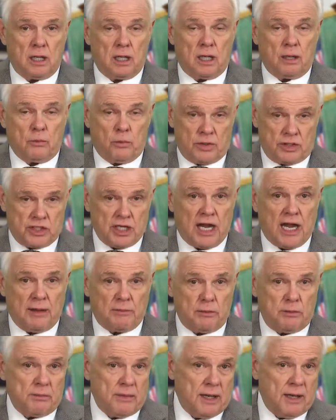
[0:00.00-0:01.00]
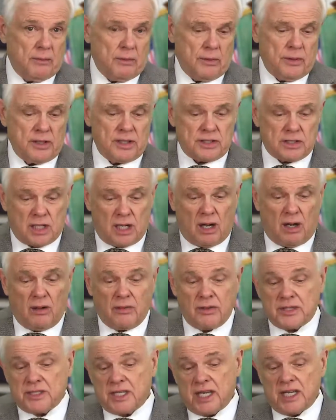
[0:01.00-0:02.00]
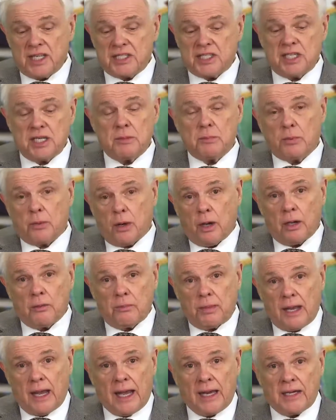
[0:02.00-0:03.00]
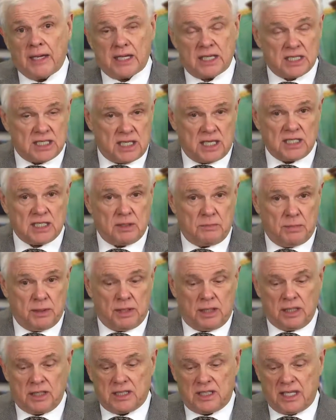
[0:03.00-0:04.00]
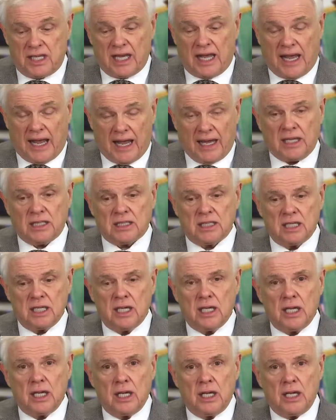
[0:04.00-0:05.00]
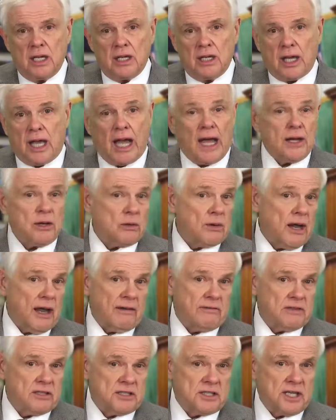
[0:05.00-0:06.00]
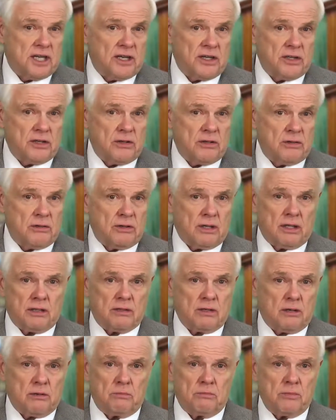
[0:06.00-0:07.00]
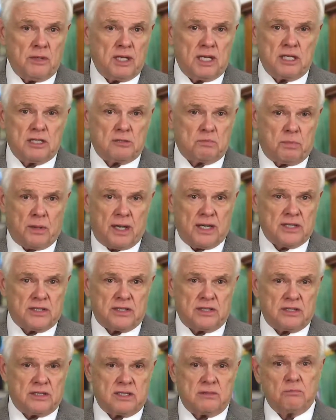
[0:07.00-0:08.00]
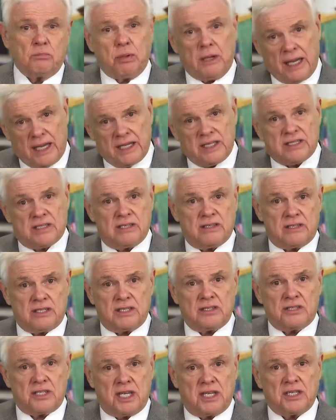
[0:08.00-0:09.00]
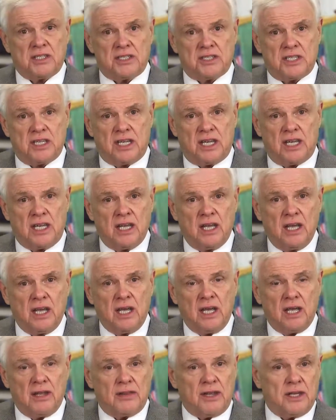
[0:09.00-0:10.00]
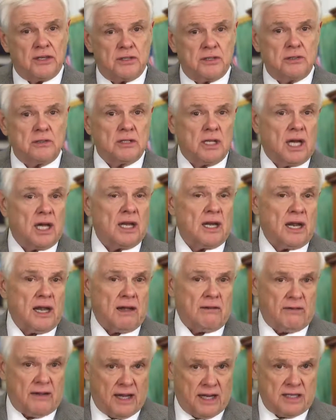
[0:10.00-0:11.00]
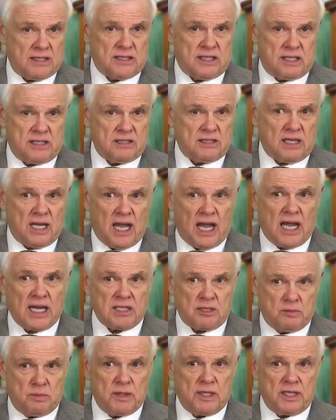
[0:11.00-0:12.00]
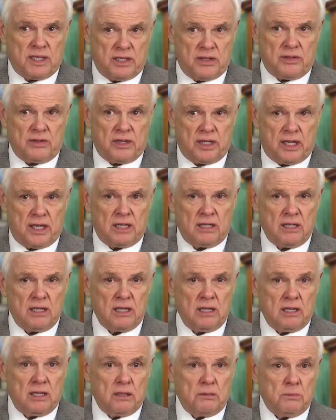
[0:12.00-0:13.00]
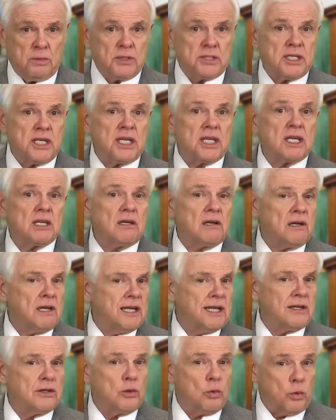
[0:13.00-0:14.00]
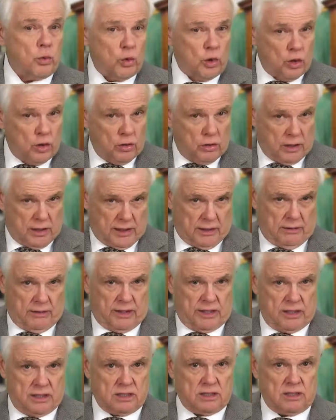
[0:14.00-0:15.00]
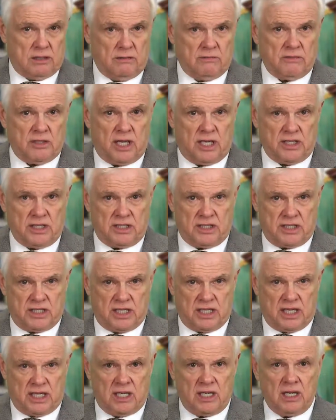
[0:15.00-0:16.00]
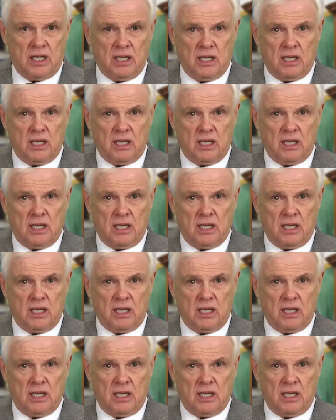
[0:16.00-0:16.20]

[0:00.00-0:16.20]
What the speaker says: of which I'm a member, and it's called the Tennessee Broadband Accessibility Act. I don't have to tell you that there are many spaces and places in Tennessee that do not have access to high-speed internet, particularly the rural areas of Tennessee.